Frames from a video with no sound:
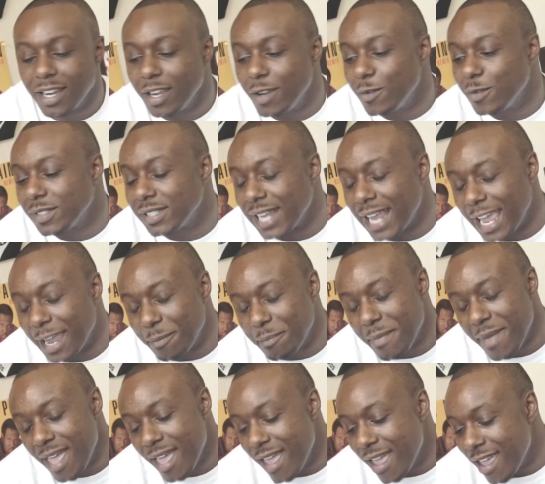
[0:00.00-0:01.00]
He was like,
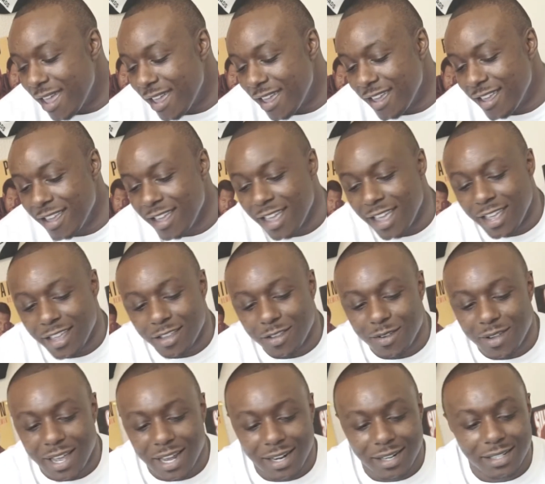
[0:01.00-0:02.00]
man, you
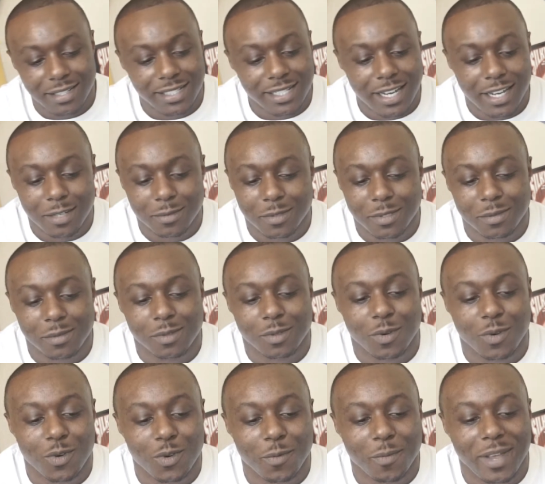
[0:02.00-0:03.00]
got to jam some
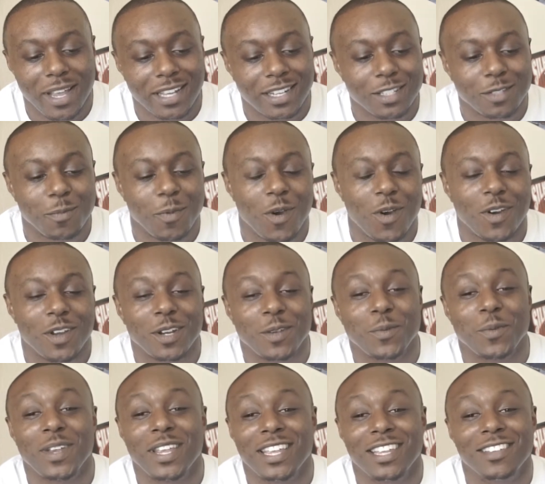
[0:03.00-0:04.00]
Screw, man. It's party
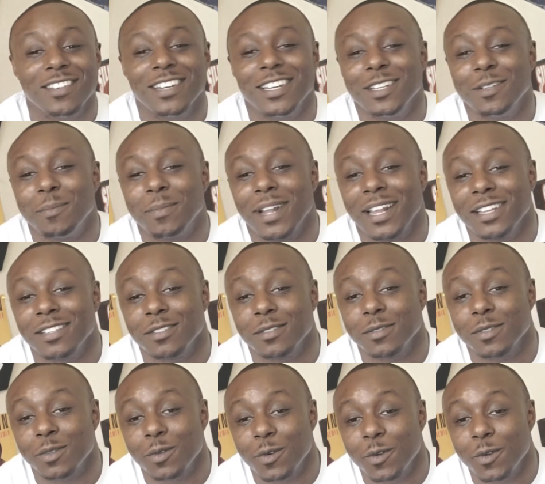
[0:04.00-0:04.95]
week. You need to play some Screw.